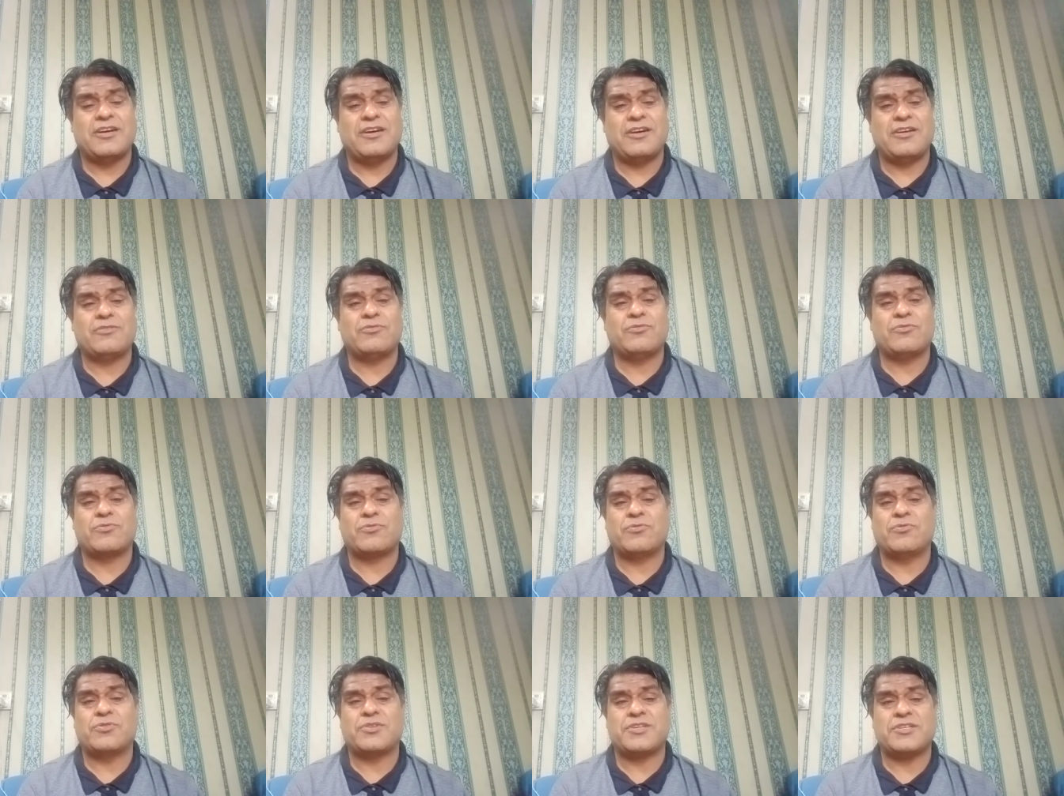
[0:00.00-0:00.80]
although
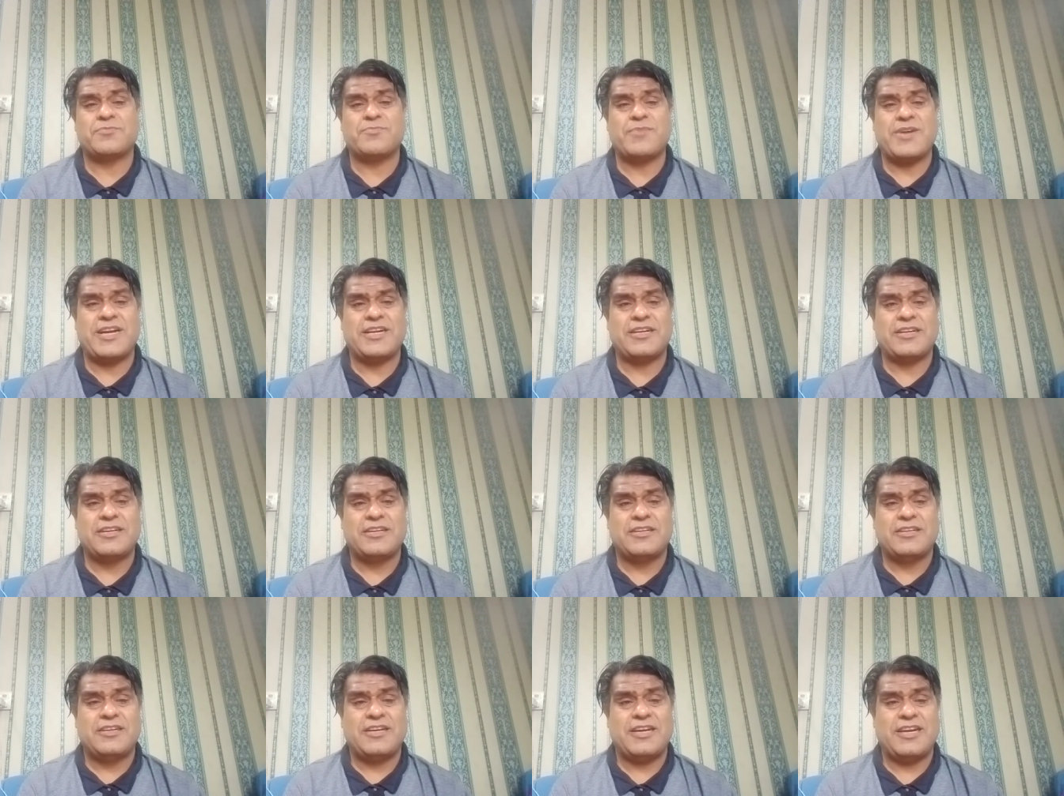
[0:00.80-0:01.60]
court is banned
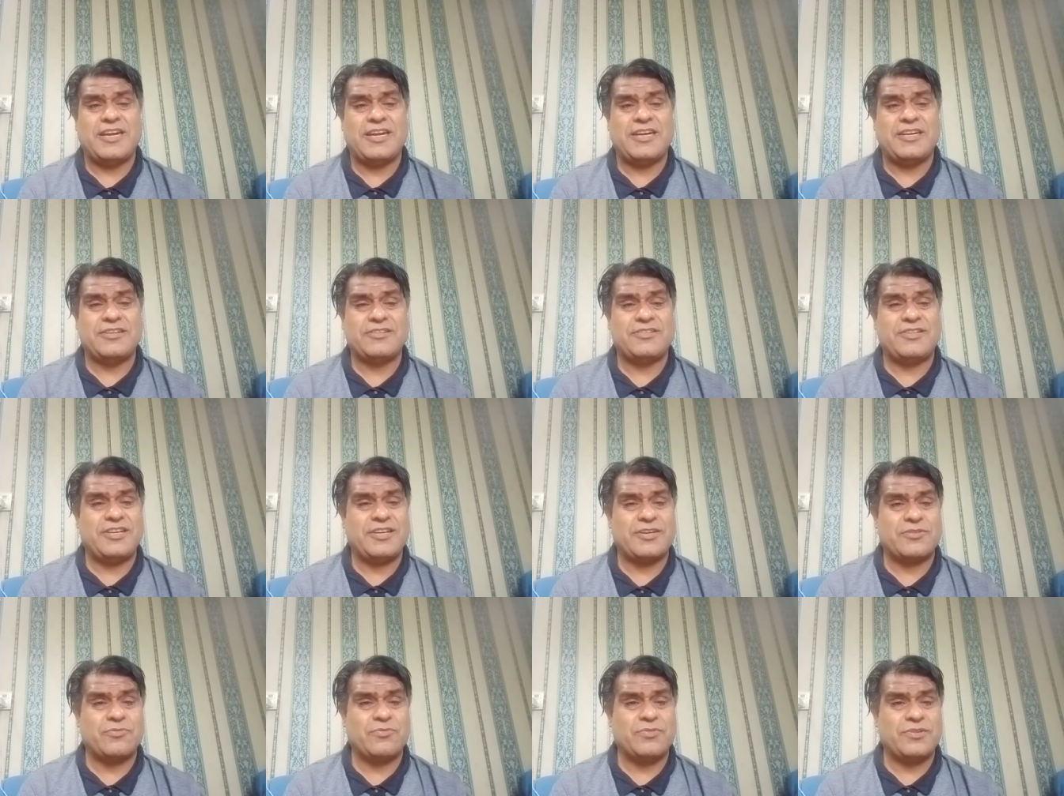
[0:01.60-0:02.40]
and they
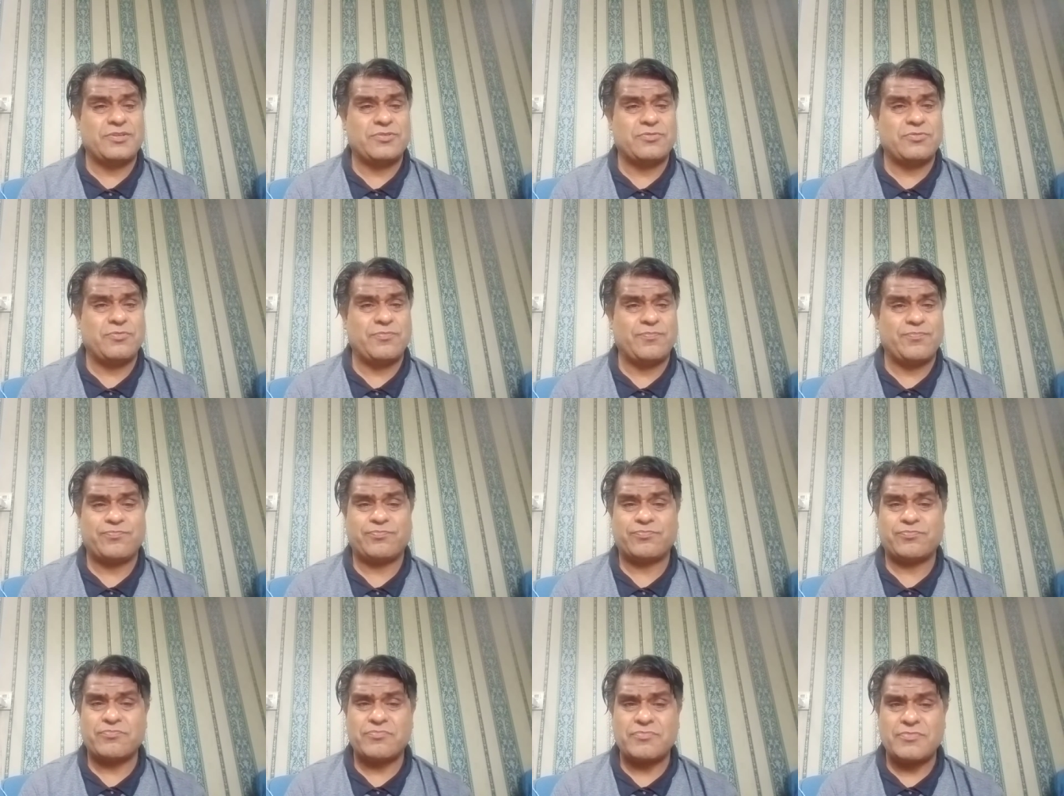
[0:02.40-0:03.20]
are going to
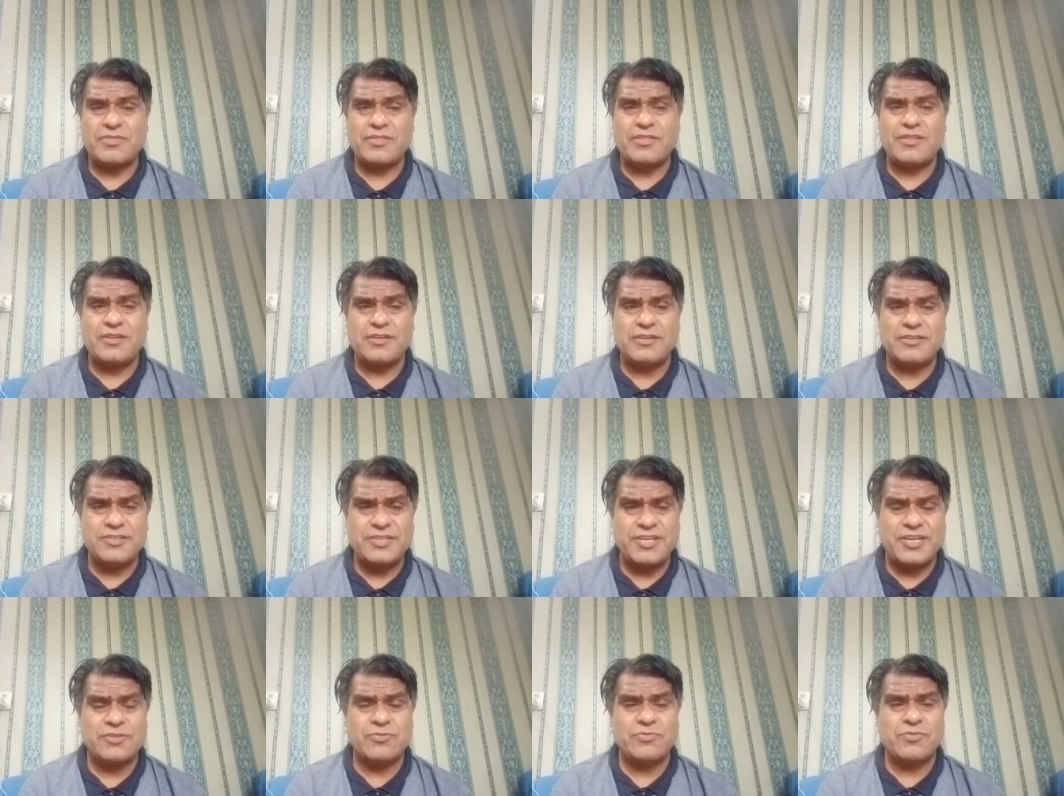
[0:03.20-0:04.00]

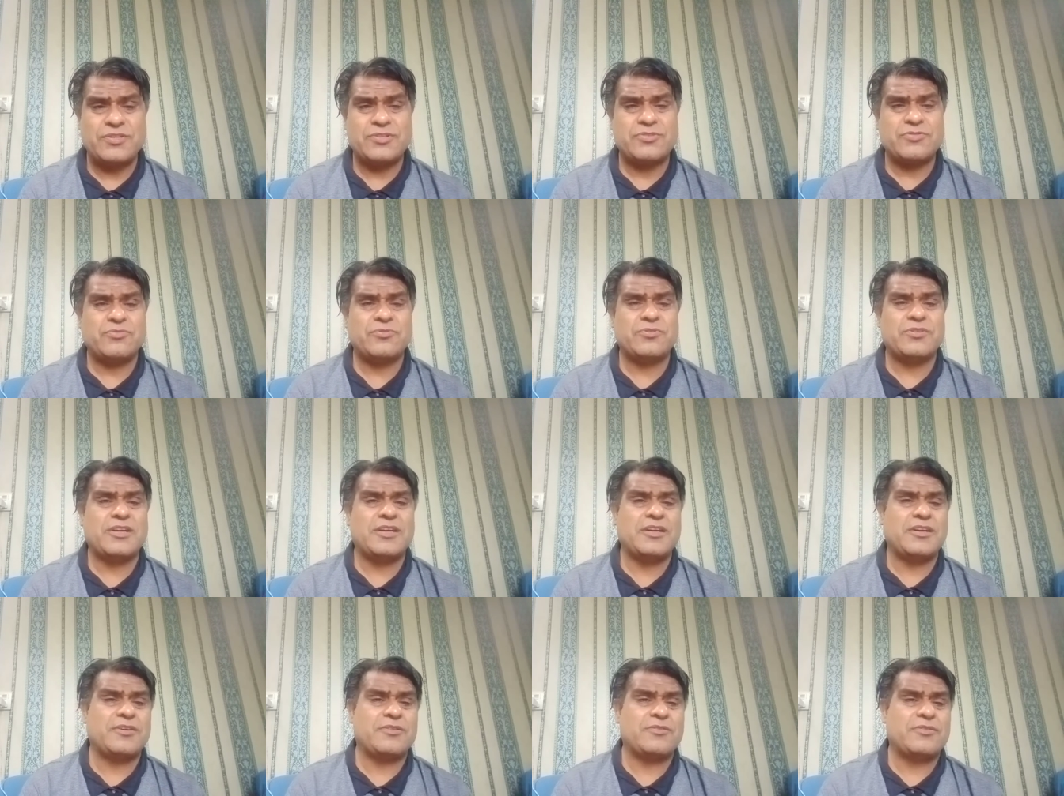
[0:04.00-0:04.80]
they are going to
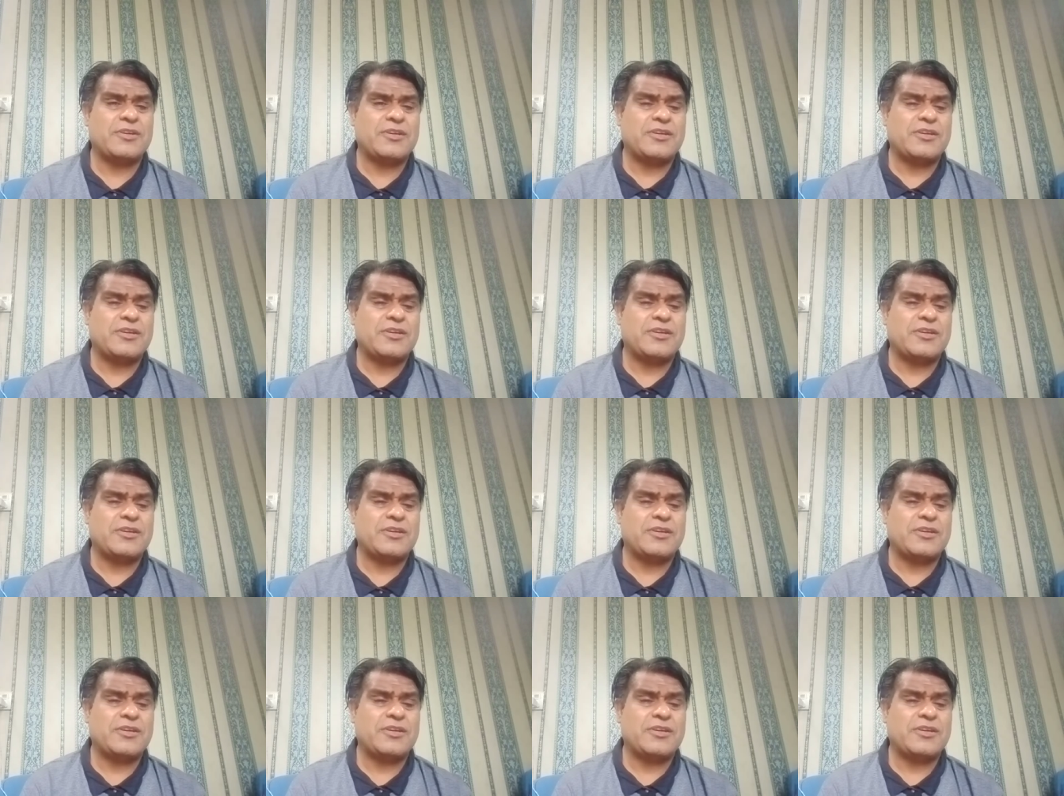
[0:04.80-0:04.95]
uh,